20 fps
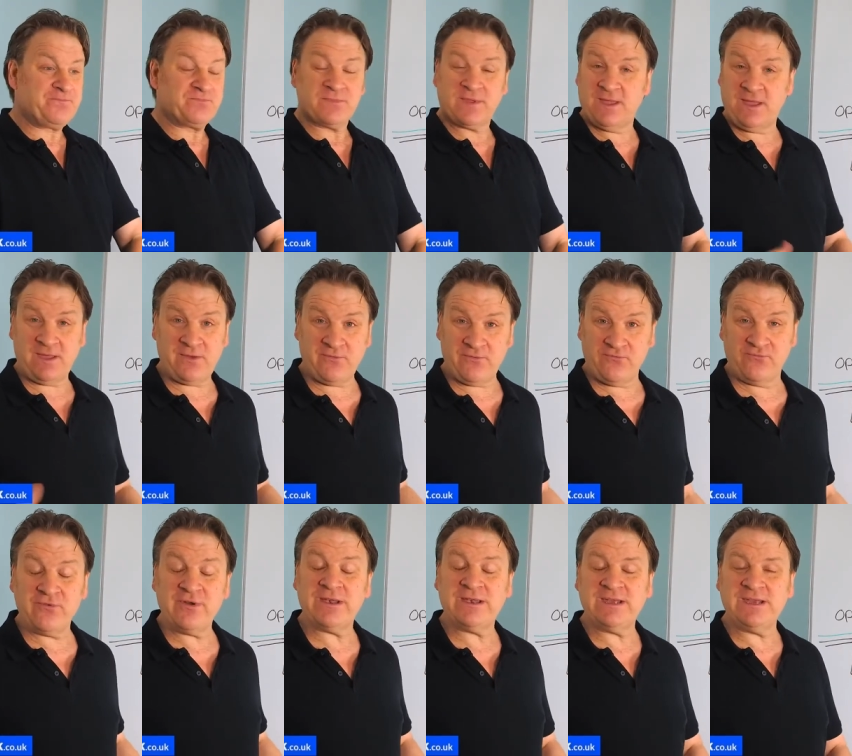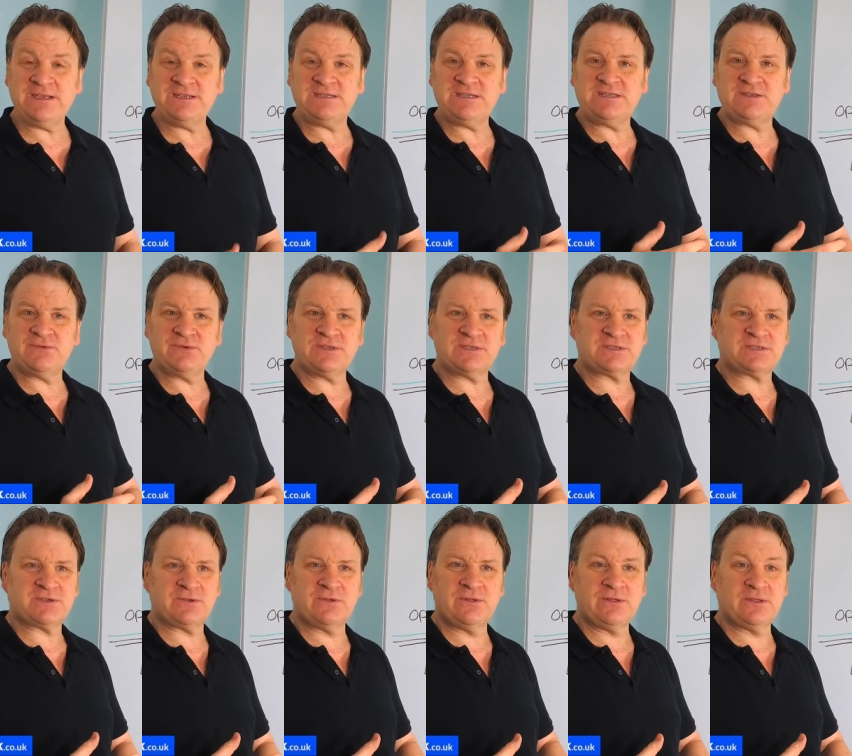They're really easy to
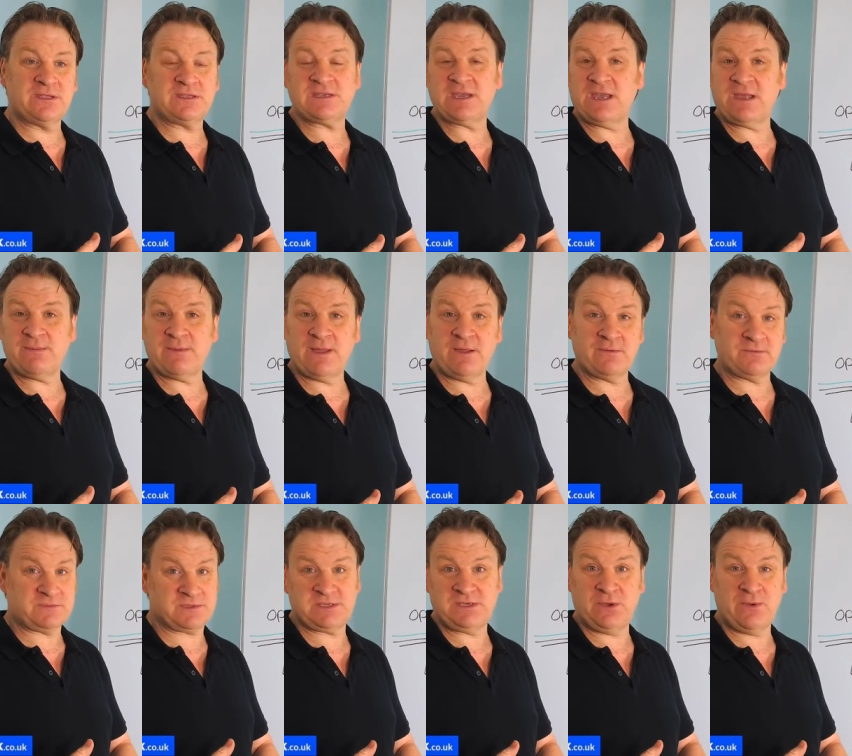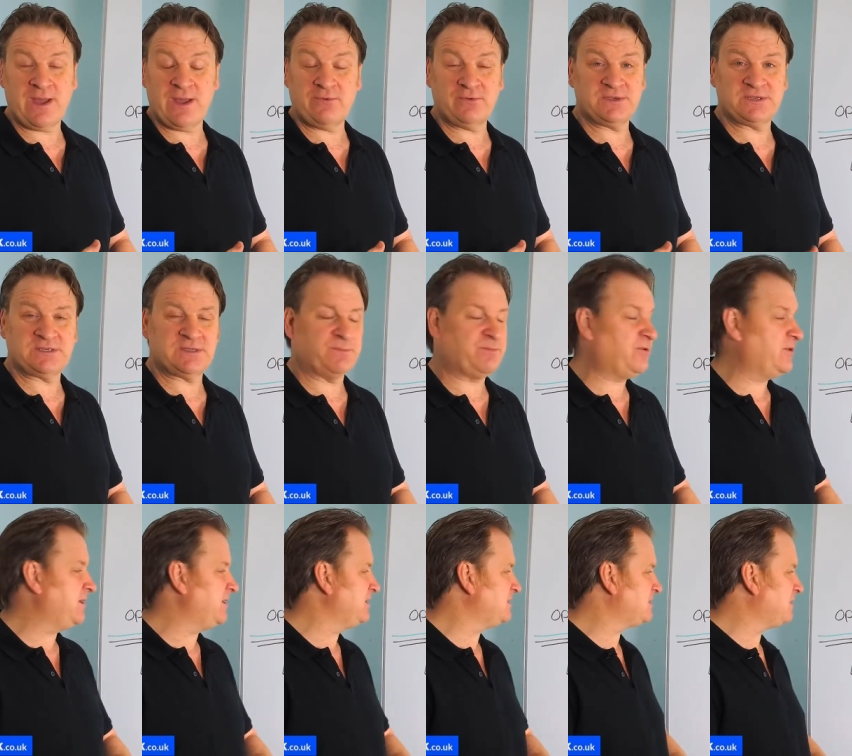install. They take about two hours to put
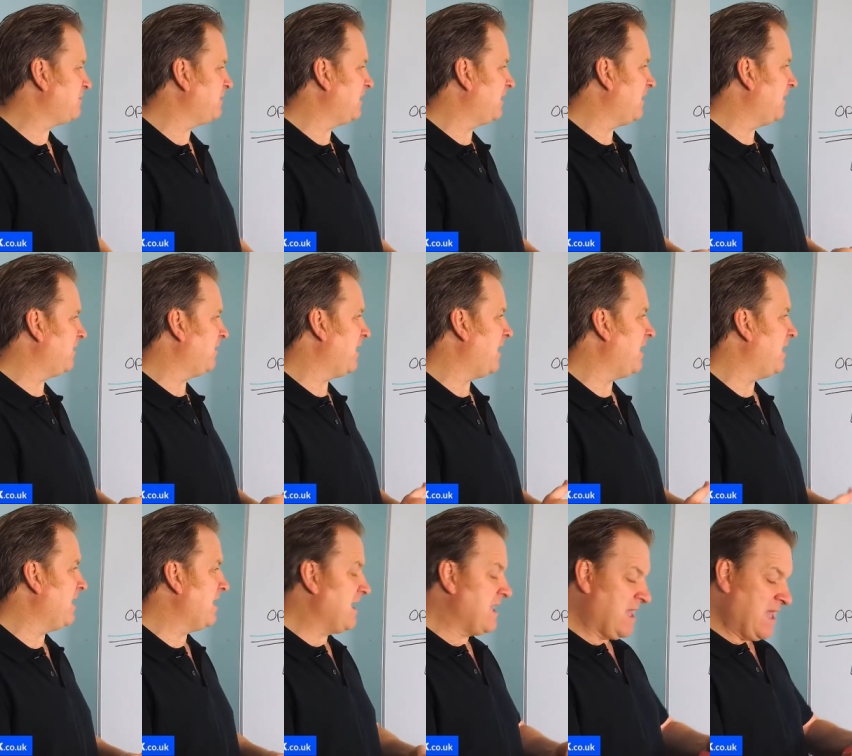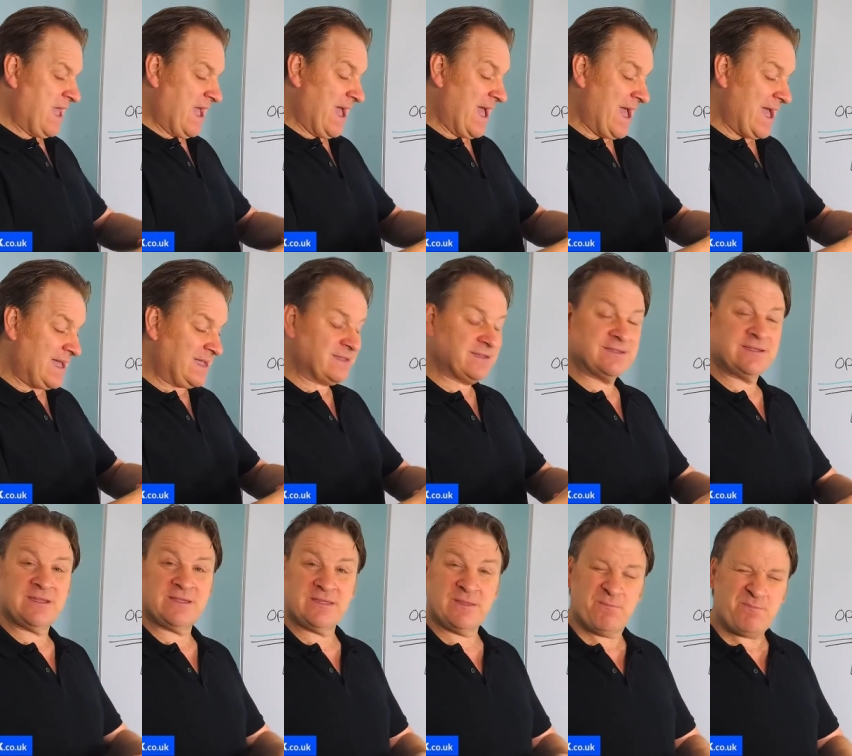in, something like that.
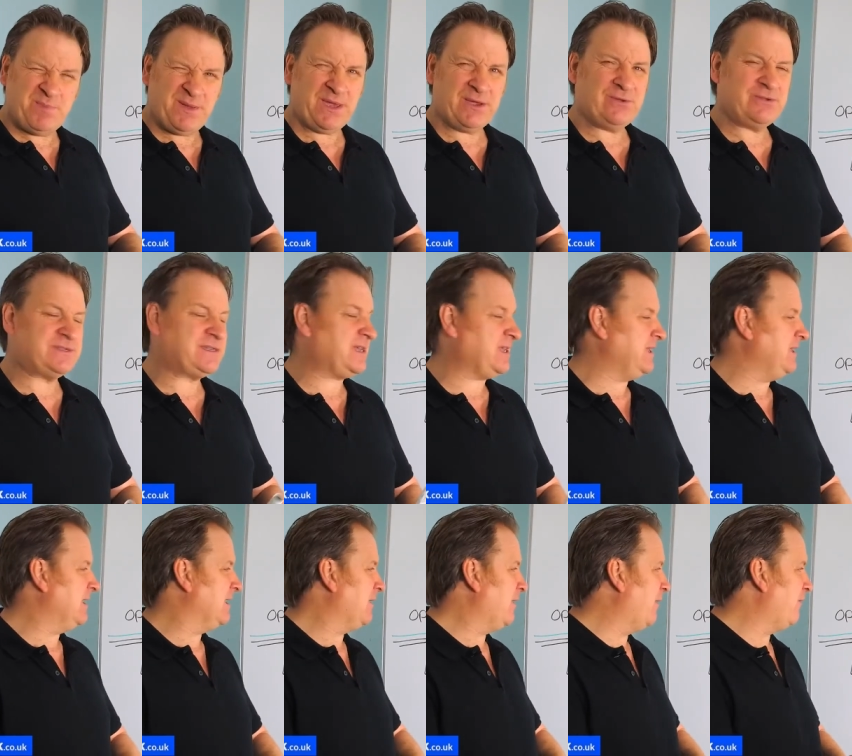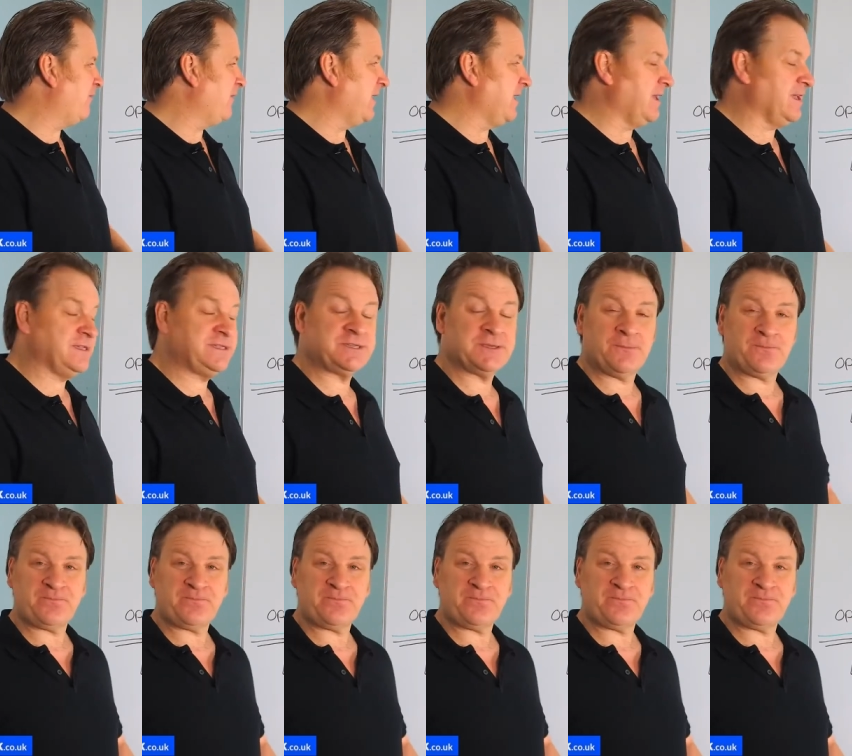And the beauty of it is